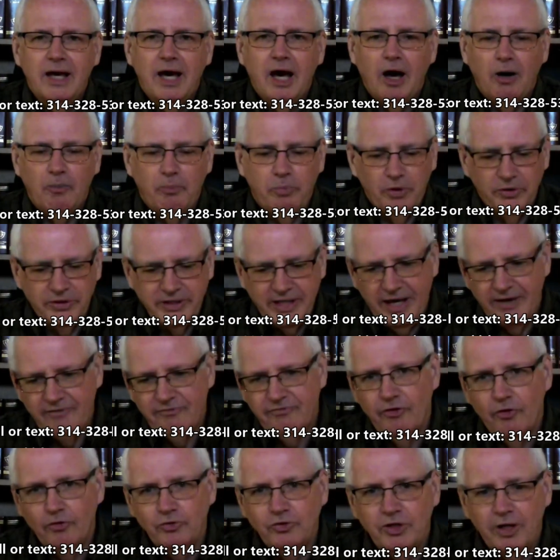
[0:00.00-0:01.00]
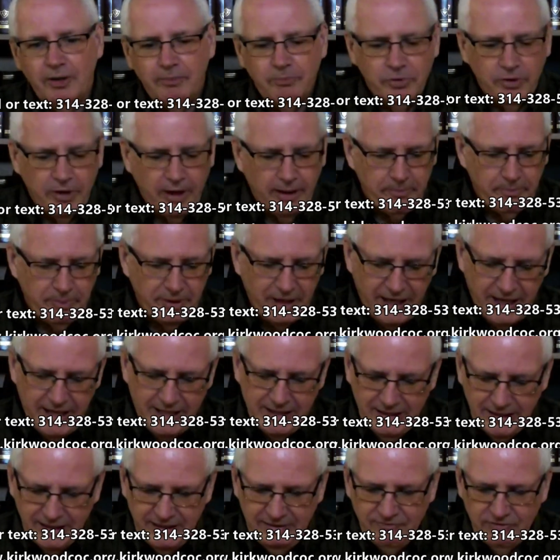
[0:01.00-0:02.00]
I'll put that phone number up
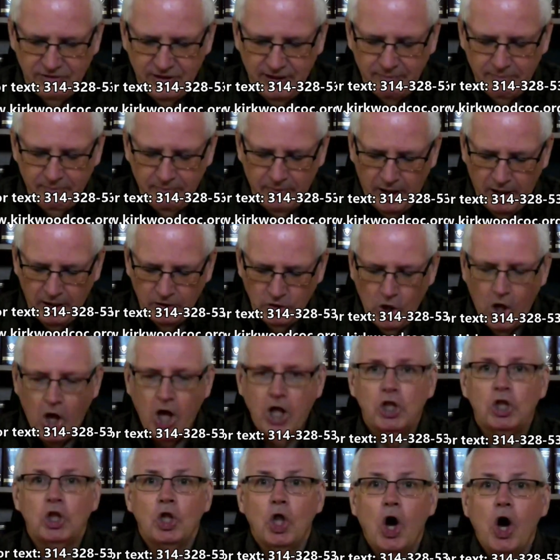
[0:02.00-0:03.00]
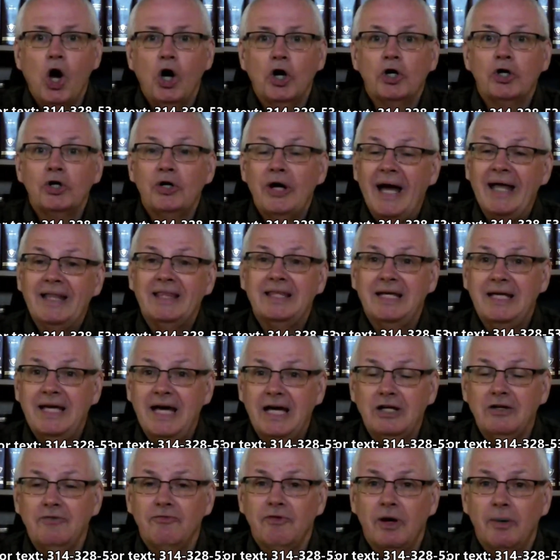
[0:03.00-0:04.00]
and leave it up a lot longer at the
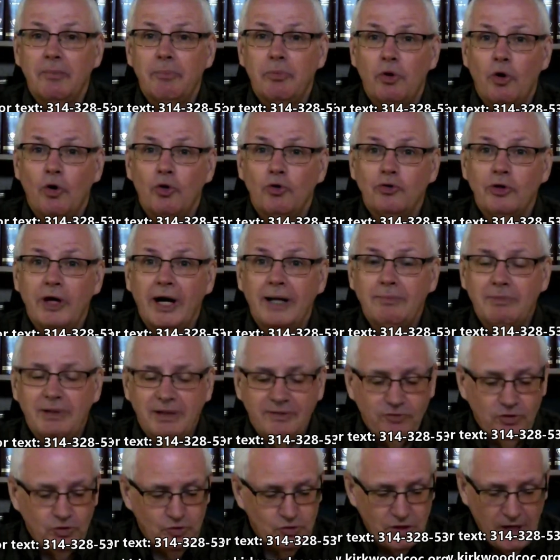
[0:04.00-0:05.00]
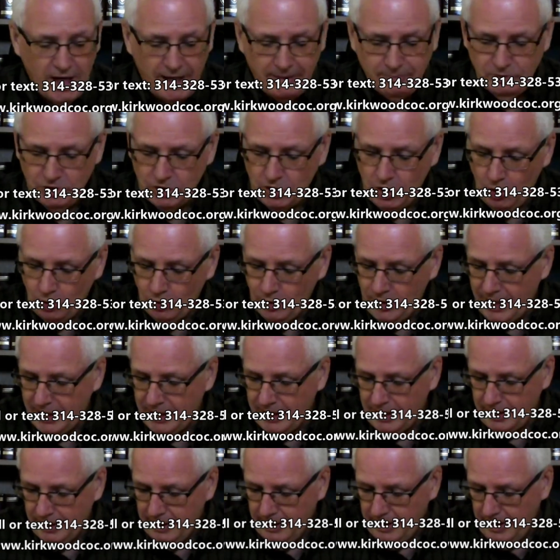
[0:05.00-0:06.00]
end of our program, give you time to go get
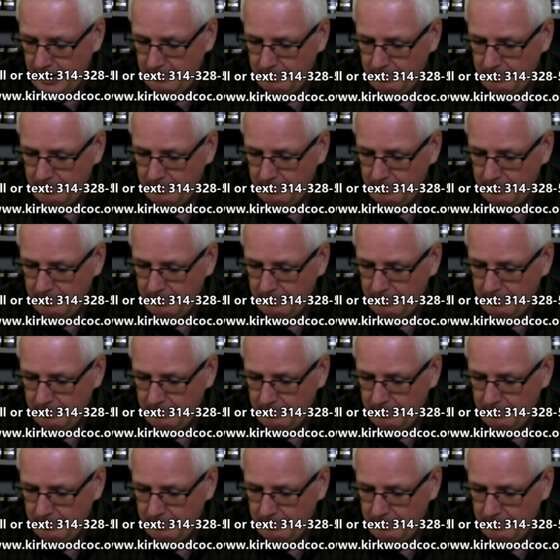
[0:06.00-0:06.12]
a